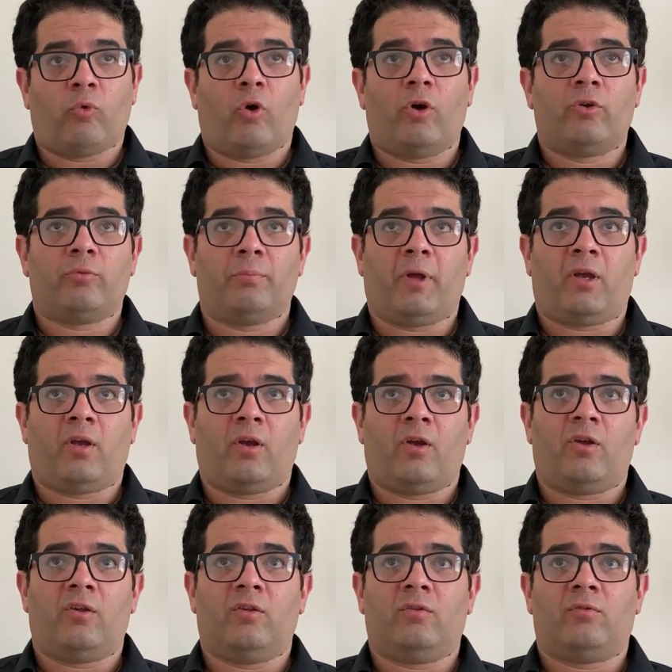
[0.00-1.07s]
was
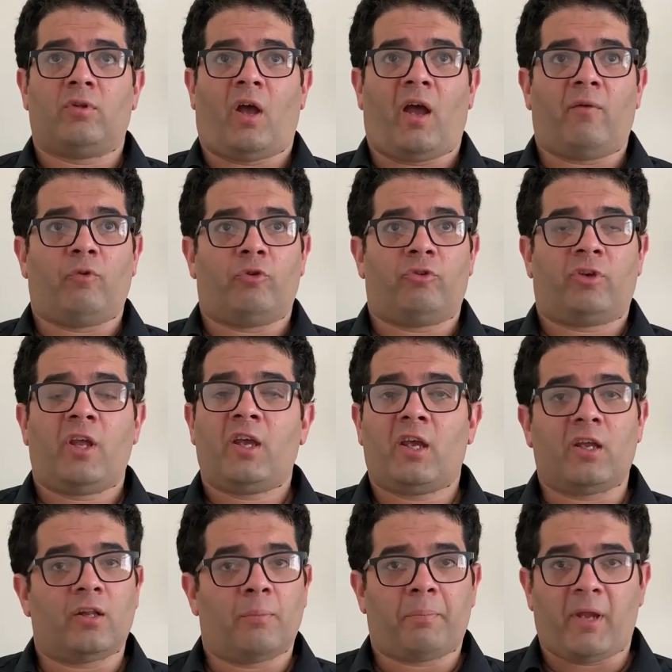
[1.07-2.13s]
because I was
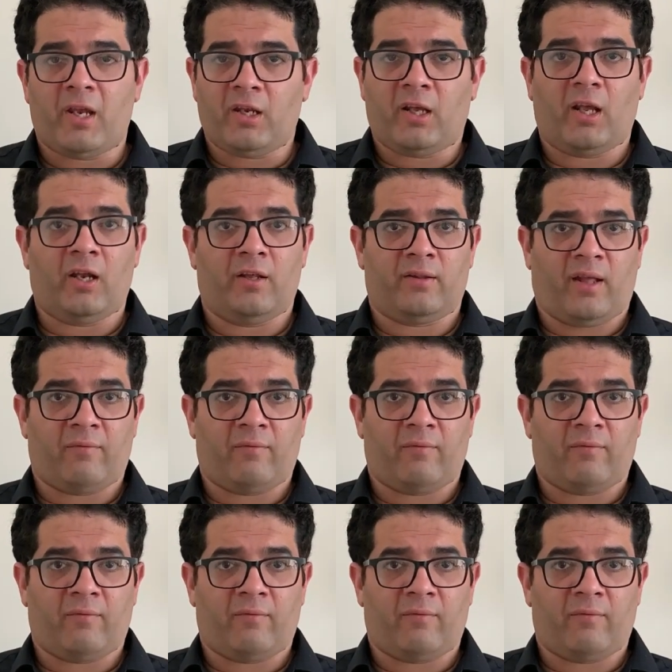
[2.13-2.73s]
taking the painkillers.